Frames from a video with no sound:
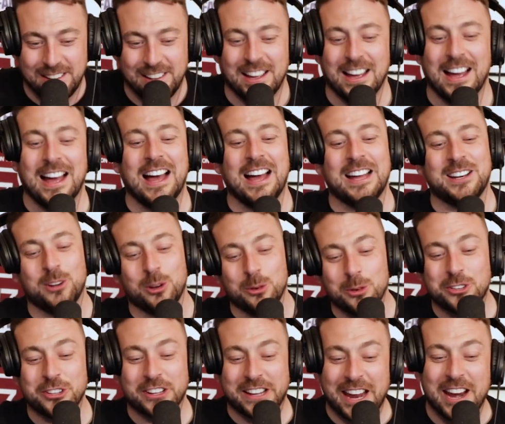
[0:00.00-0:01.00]
Yeah, I know. I
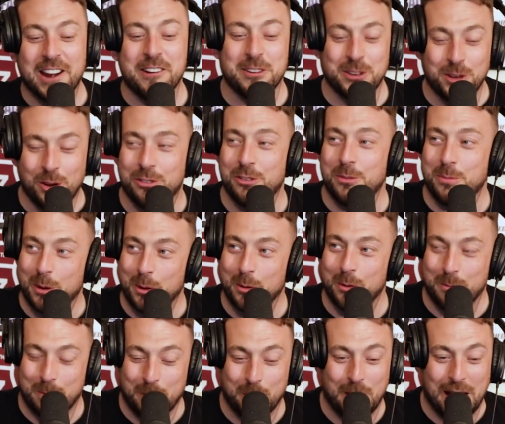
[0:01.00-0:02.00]
wish I cared enough
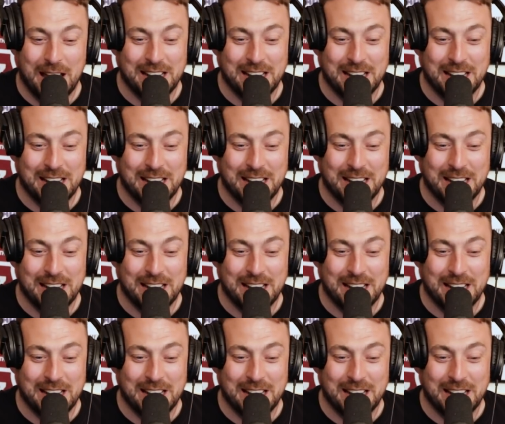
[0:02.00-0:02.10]
about